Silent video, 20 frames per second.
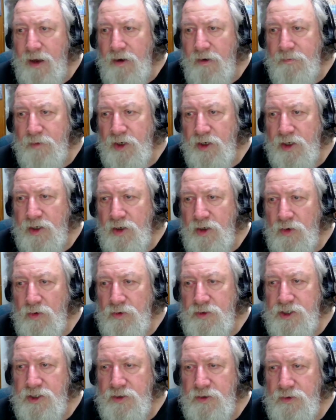Now I'm going to
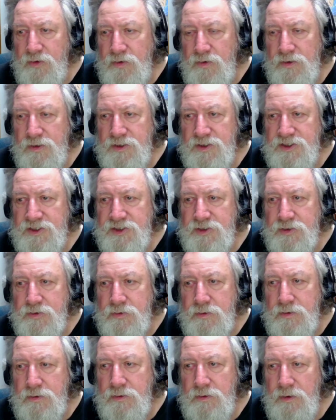go to
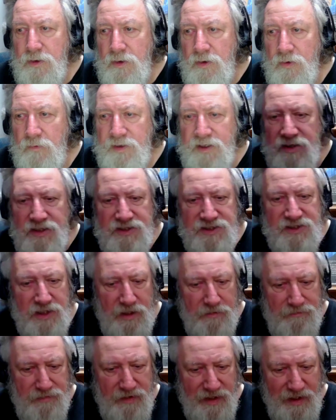open
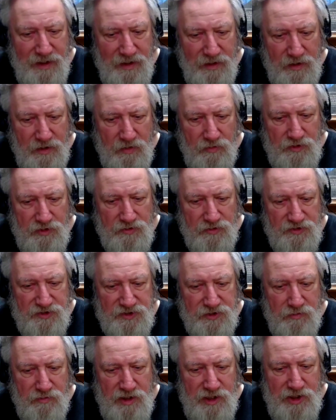this up and go
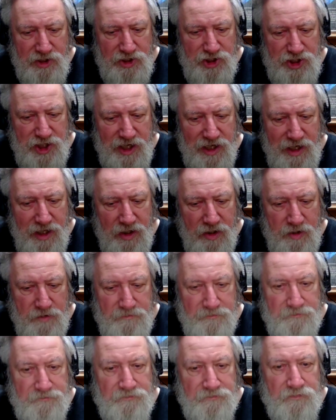to screen
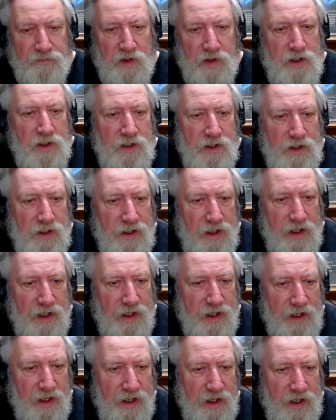share,
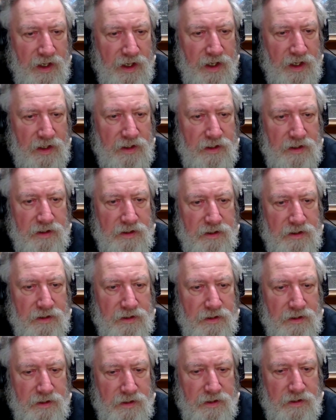and
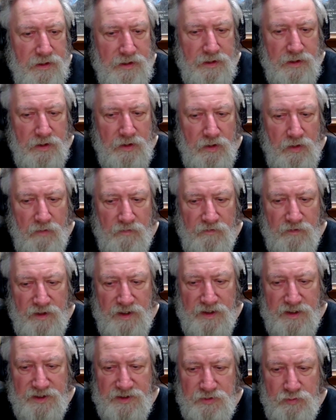
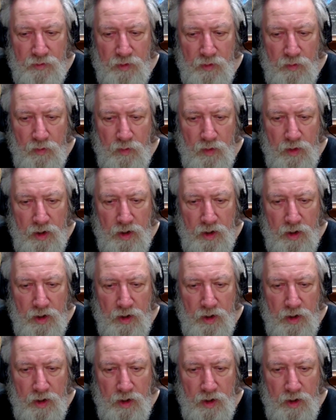hopefully this will